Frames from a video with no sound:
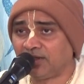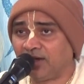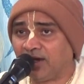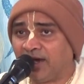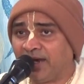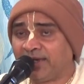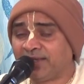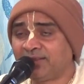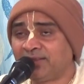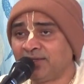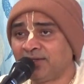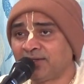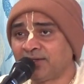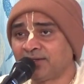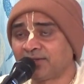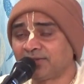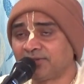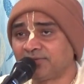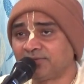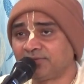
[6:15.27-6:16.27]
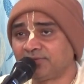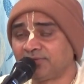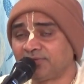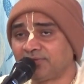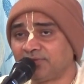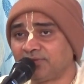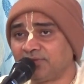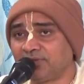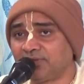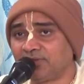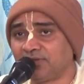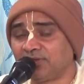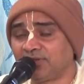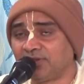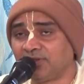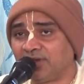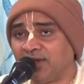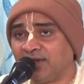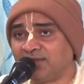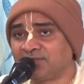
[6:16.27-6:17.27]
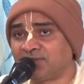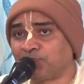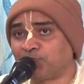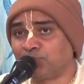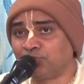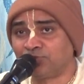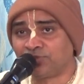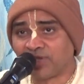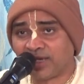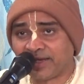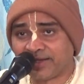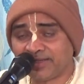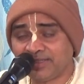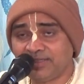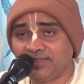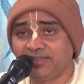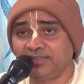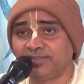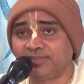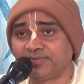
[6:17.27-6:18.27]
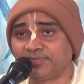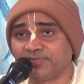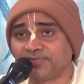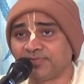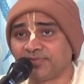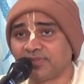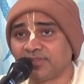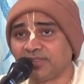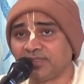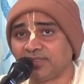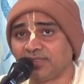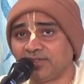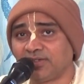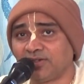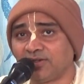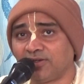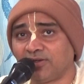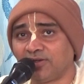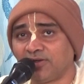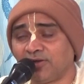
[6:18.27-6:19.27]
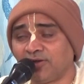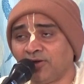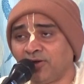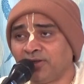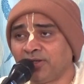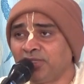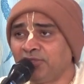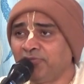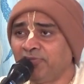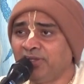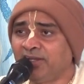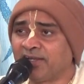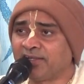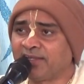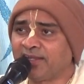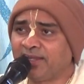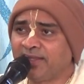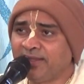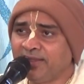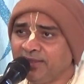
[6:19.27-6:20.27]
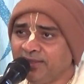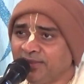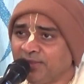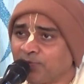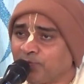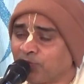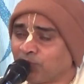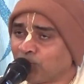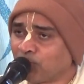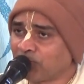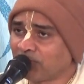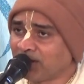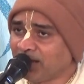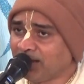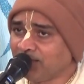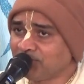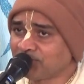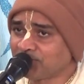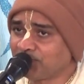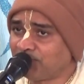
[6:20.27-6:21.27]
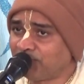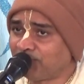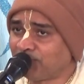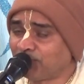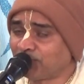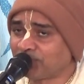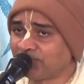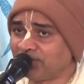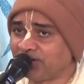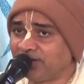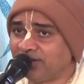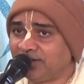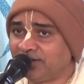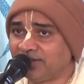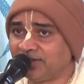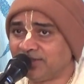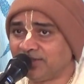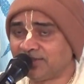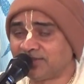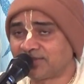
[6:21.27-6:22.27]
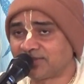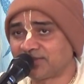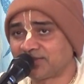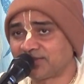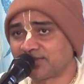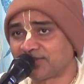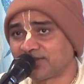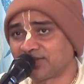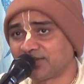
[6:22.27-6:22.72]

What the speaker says: either as a pujari or even attending the programs before the deities,